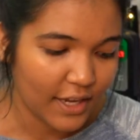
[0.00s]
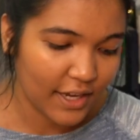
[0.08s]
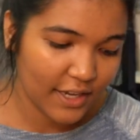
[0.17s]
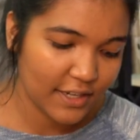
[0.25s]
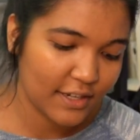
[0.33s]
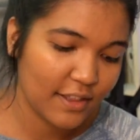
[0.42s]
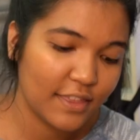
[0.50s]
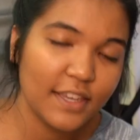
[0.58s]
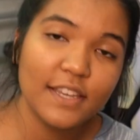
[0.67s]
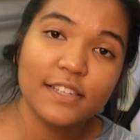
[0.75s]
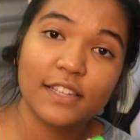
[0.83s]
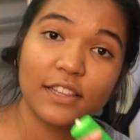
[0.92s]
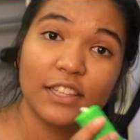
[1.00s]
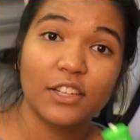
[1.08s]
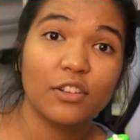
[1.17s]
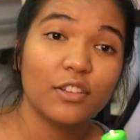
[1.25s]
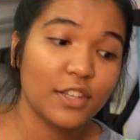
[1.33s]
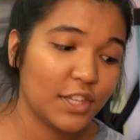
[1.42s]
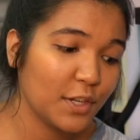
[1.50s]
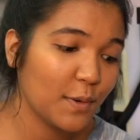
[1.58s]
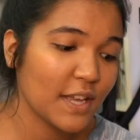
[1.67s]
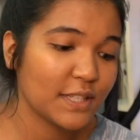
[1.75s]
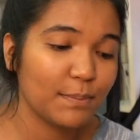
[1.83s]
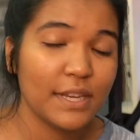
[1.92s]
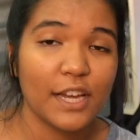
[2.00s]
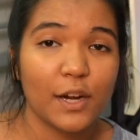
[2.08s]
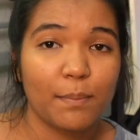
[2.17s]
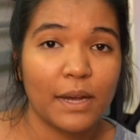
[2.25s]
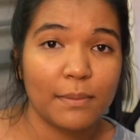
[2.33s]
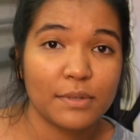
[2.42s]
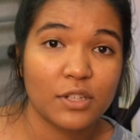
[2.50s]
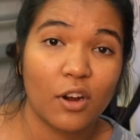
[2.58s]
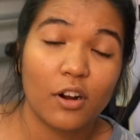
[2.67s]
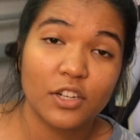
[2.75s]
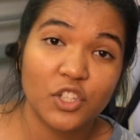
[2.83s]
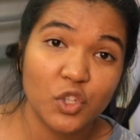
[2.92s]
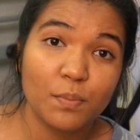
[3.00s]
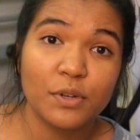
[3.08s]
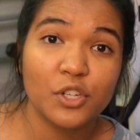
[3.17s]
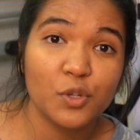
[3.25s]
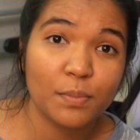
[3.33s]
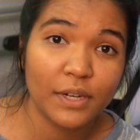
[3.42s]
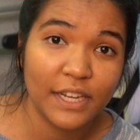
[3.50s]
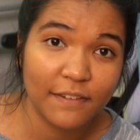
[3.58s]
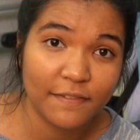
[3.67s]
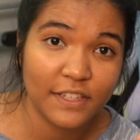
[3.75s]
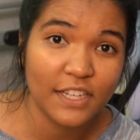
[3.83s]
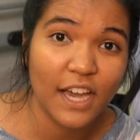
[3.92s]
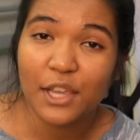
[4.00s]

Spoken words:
And these little USB air pumps are super duper nifty.